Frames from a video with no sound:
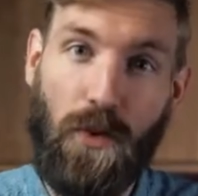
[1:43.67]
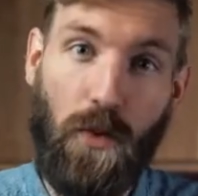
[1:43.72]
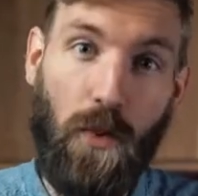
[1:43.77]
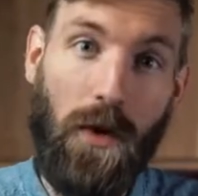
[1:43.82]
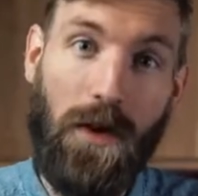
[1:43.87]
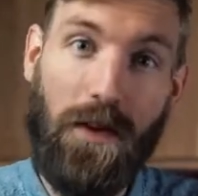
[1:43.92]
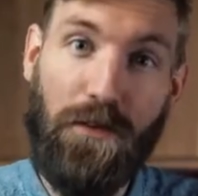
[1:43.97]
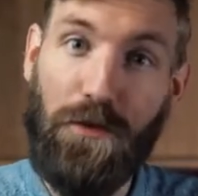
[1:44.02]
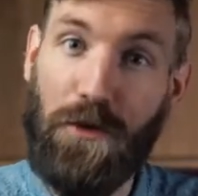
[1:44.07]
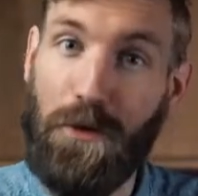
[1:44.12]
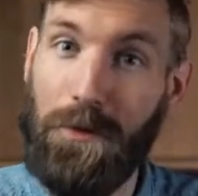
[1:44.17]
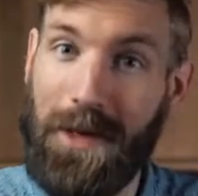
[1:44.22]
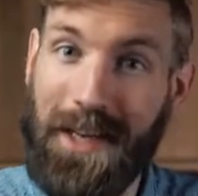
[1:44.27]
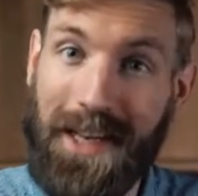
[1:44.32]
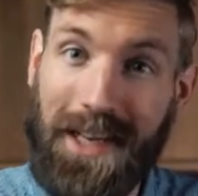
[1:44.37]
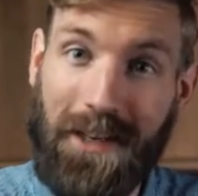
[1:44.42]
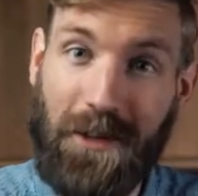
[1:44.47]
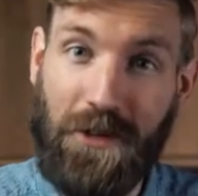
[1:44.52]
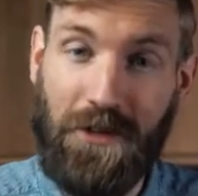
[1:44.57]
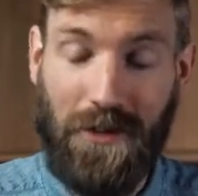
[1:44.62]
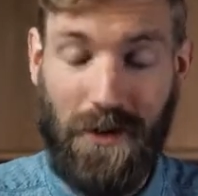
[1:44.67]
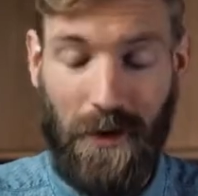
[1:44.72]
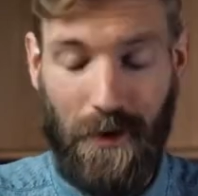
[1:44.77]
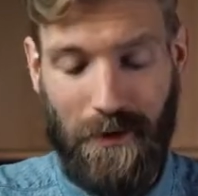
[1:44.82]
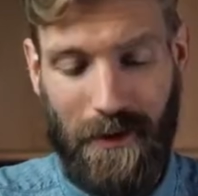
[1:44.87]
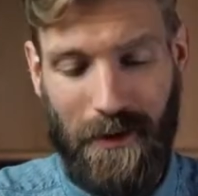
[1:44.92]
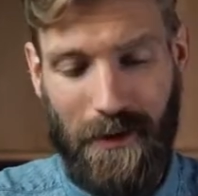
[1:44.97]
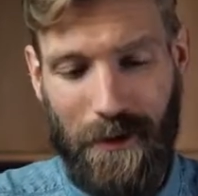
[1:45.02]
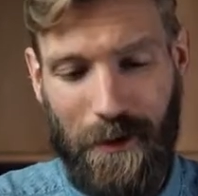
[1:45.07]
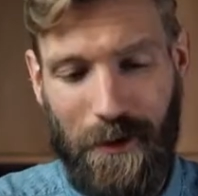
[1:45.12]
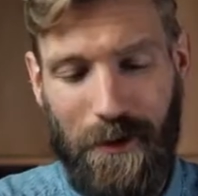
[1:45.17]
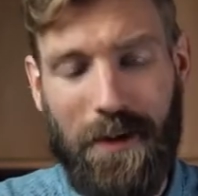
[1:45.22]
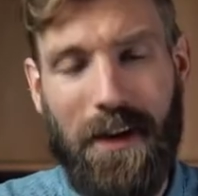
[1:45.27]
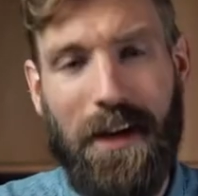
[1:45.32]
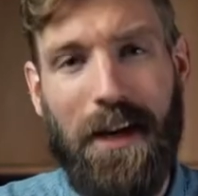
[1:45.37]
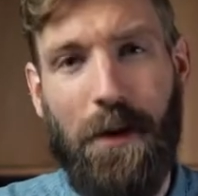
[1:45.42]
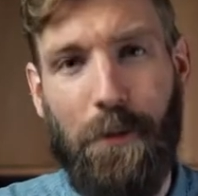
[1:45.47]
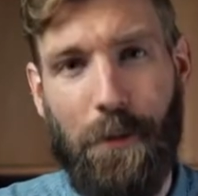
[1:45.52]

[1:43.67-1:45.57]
One for beginners called Learn,